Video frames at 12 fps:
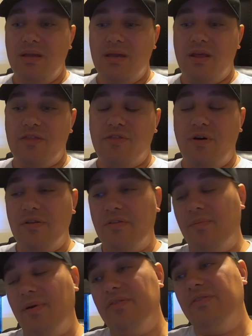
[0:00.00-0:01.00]
And I thought
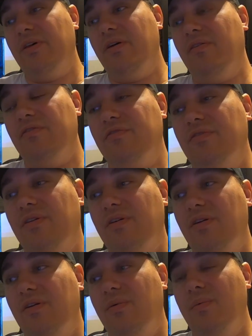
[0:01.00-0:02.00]
to myself,
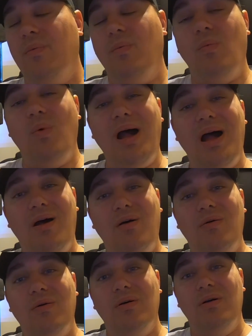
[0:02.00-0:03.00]

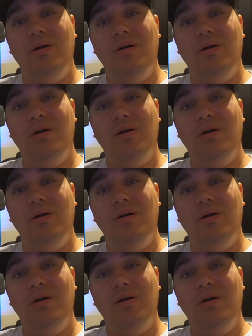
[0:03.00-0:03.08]
wow,